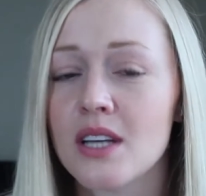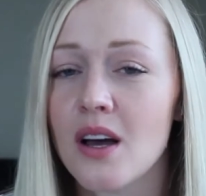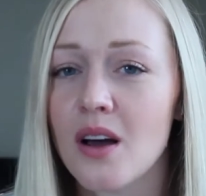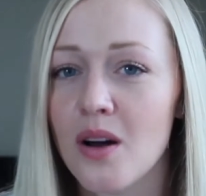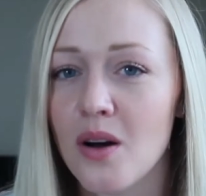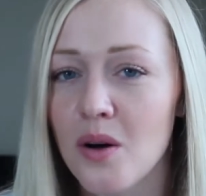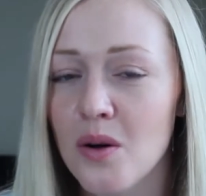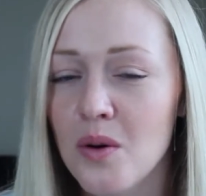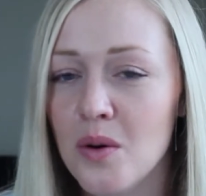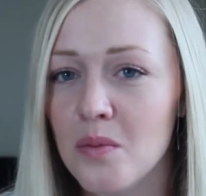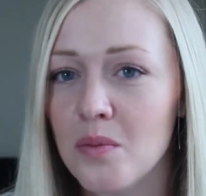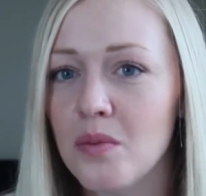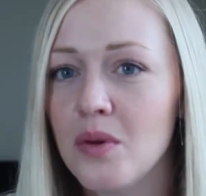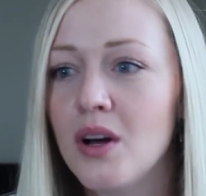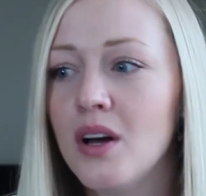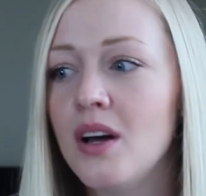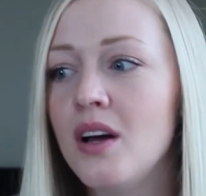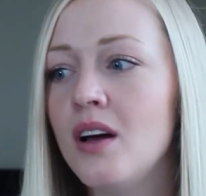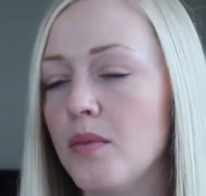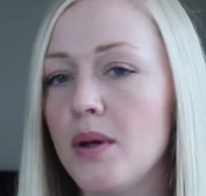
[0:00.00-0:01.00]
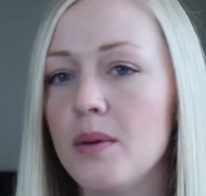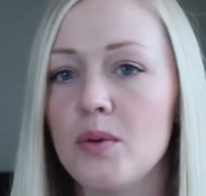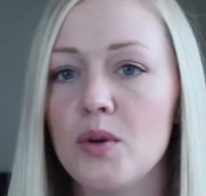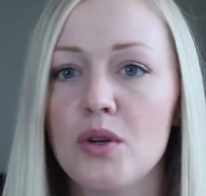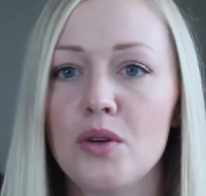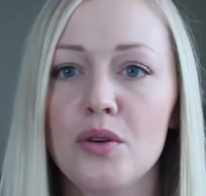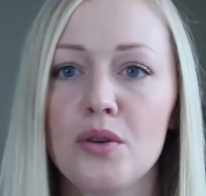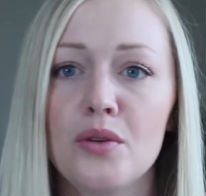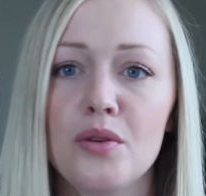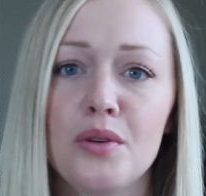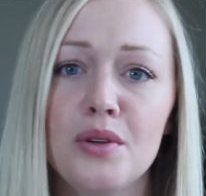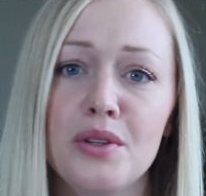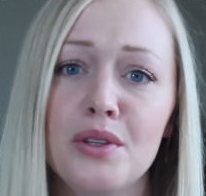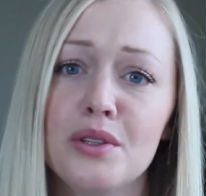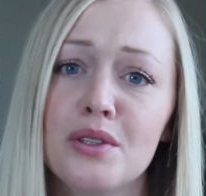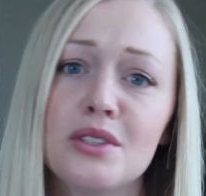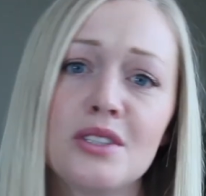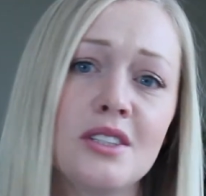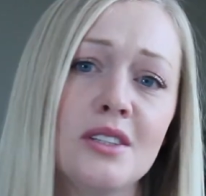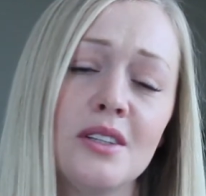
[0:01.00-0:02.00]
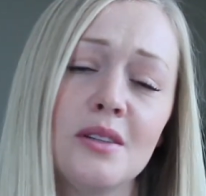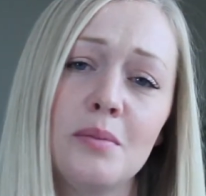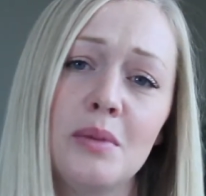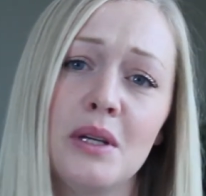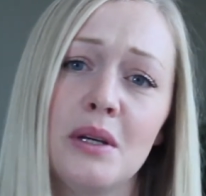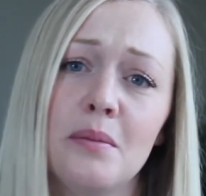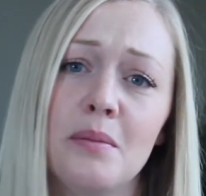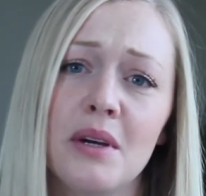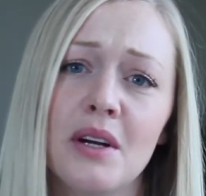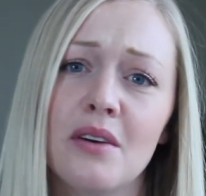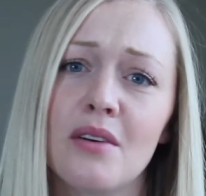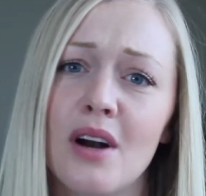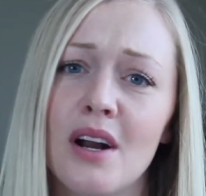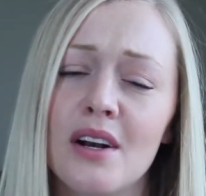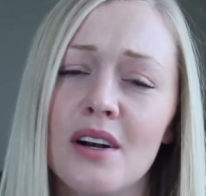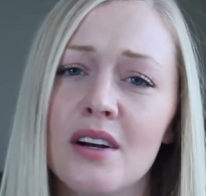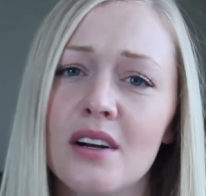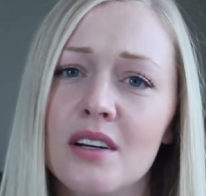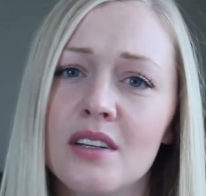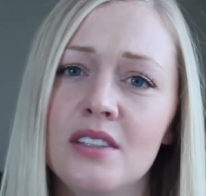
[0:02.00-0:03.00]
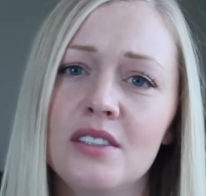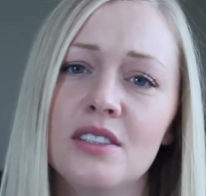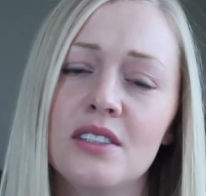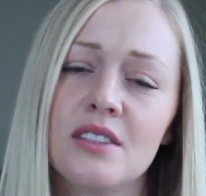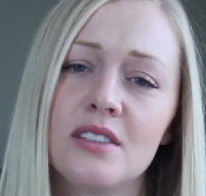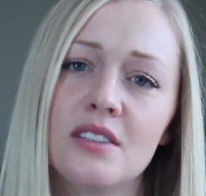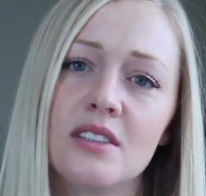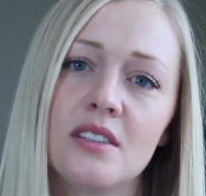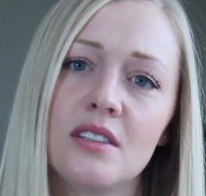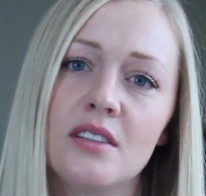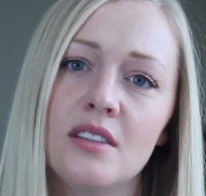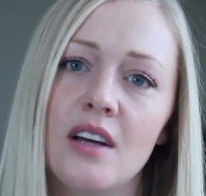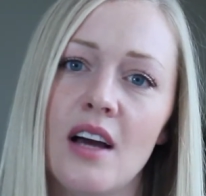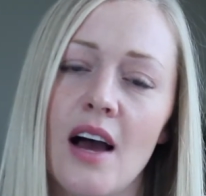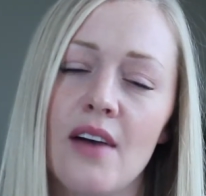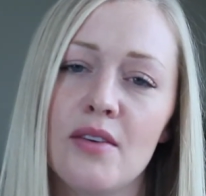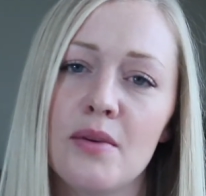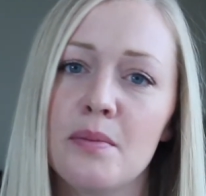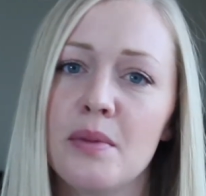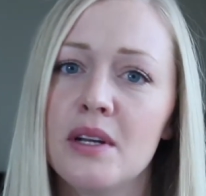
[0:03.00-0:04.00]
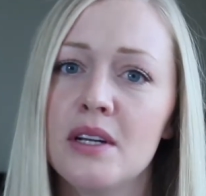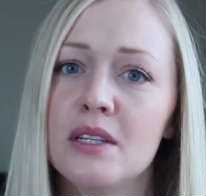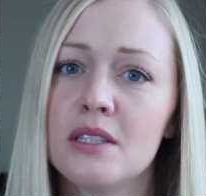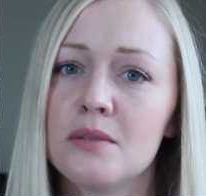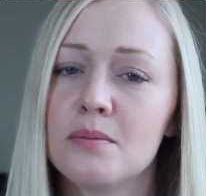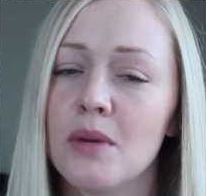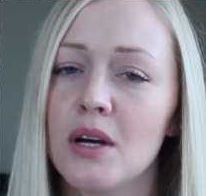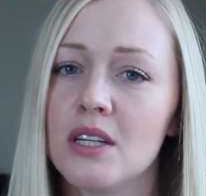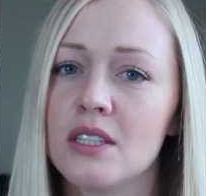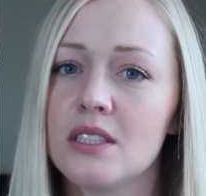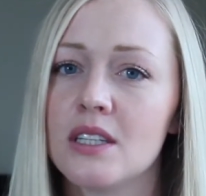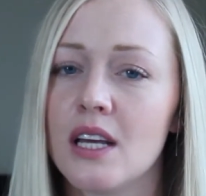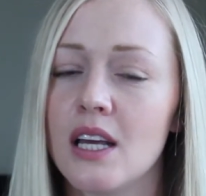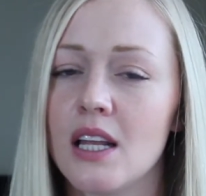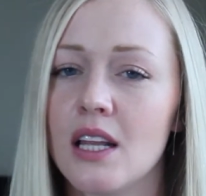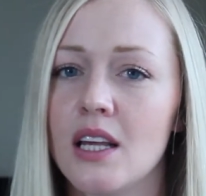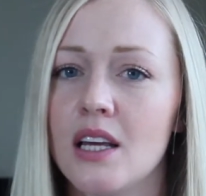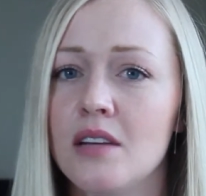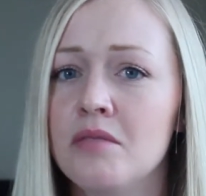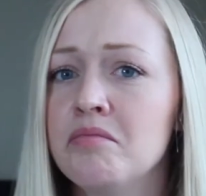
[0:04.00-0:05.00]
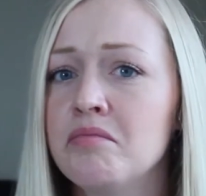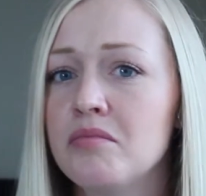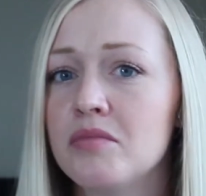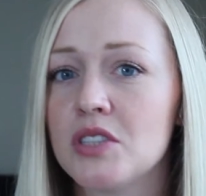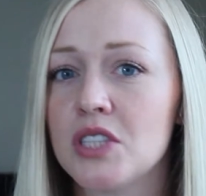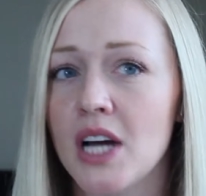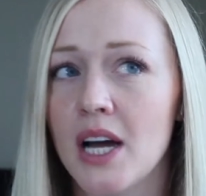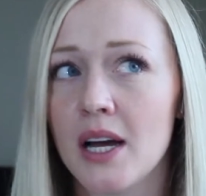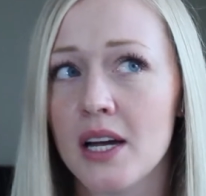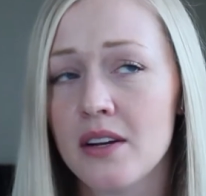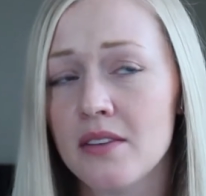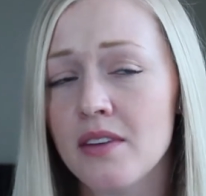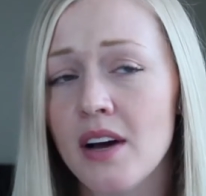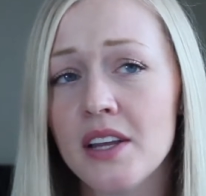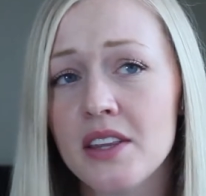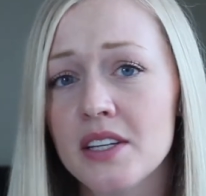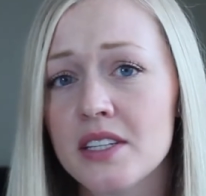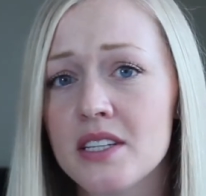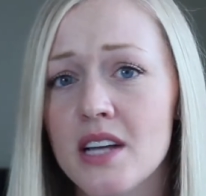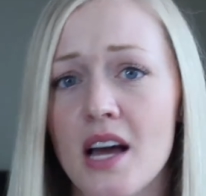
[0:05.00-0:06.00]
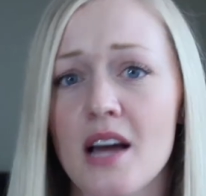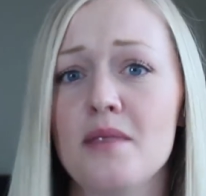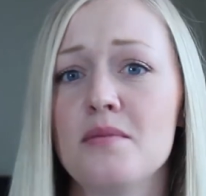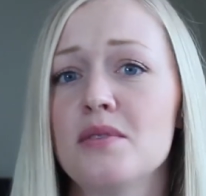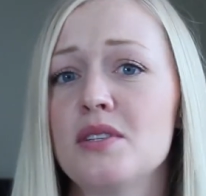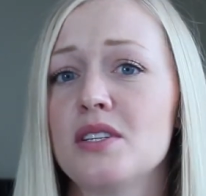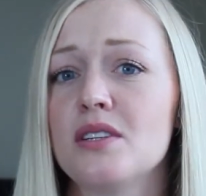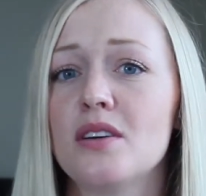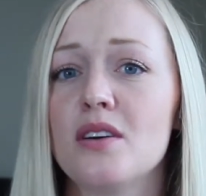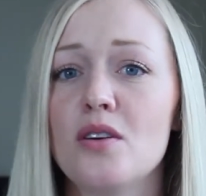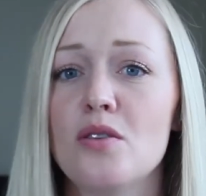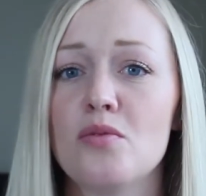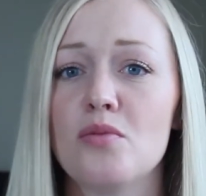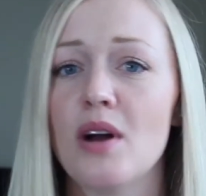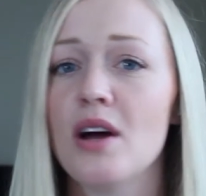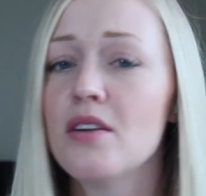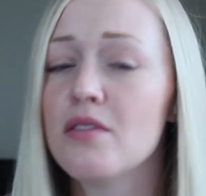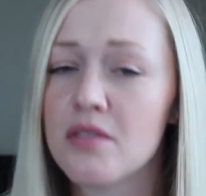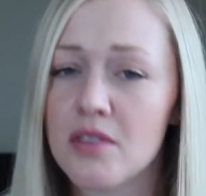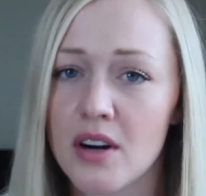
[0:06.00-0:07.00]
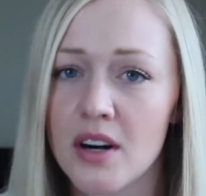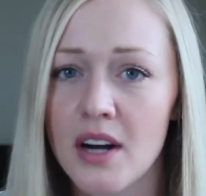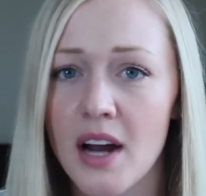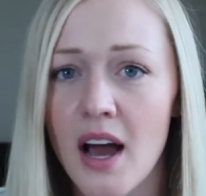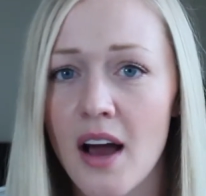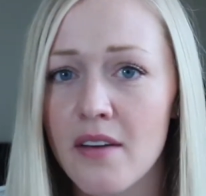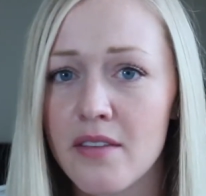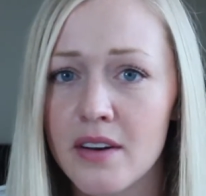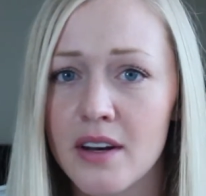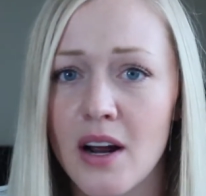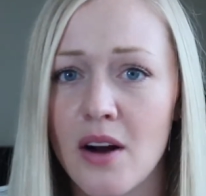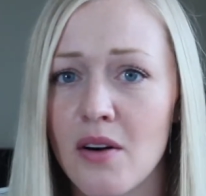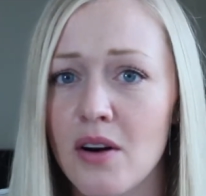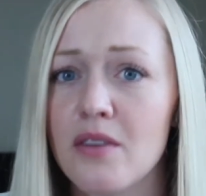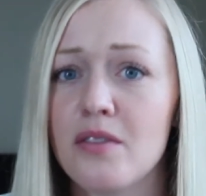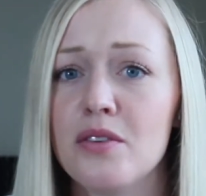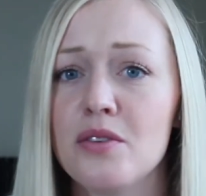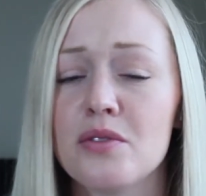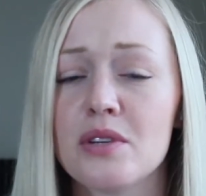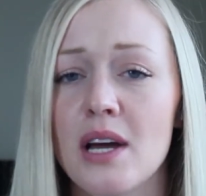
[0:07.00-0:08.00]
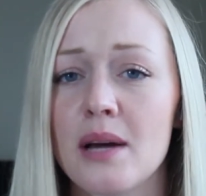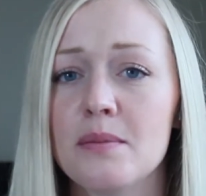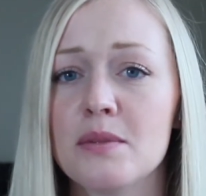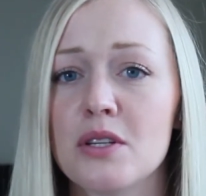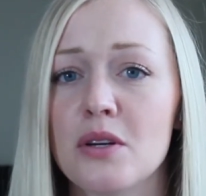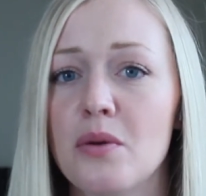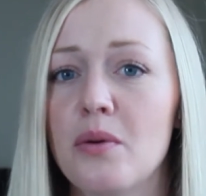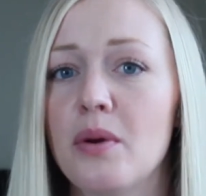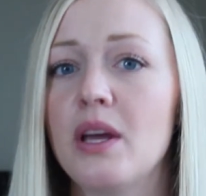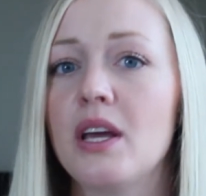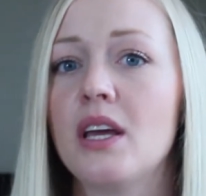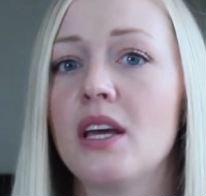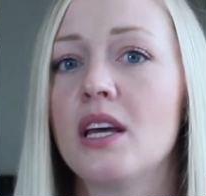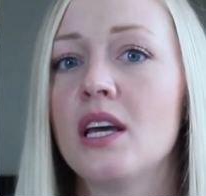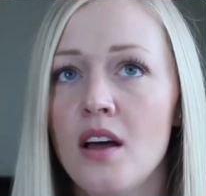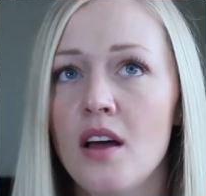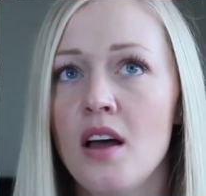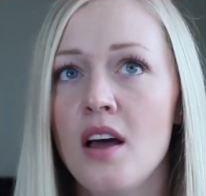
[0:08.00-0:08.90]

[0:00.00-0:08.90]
at home. Maybe you used to be a big runner and you just haven't been as much lately. Try to find the time to go run for half an hour a few times a week.